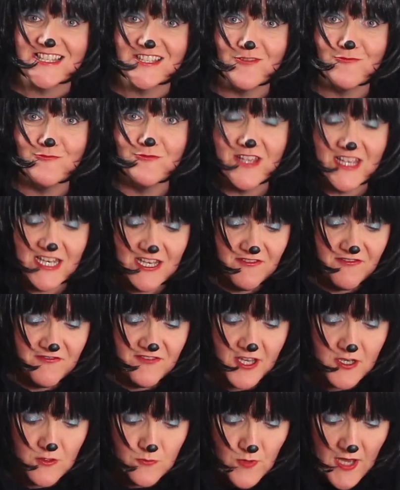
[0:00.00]
is a really
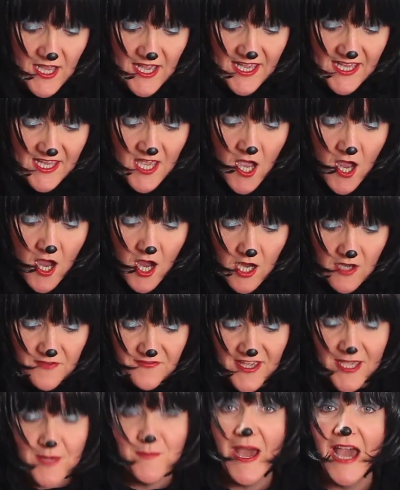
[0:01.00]
fun way
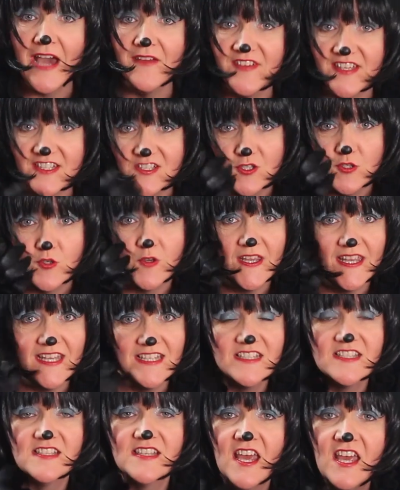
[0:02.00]
of him having
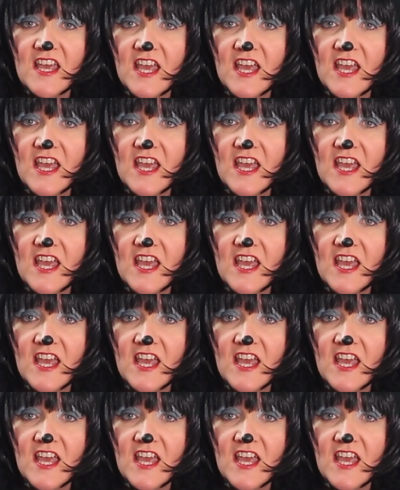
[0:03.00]
treats.